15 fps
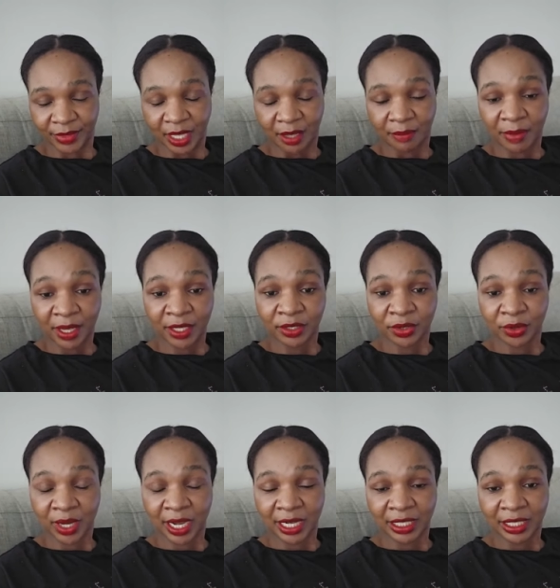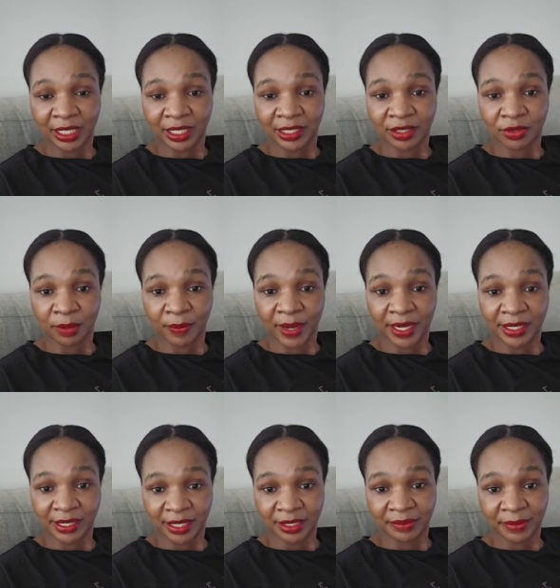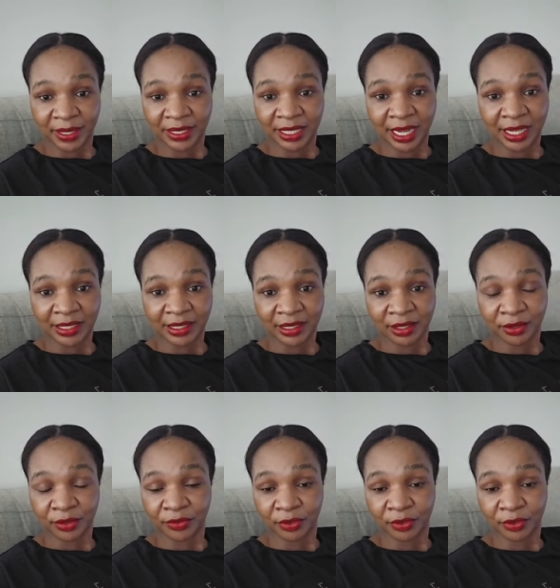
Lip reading: make sure at least your bank statement has around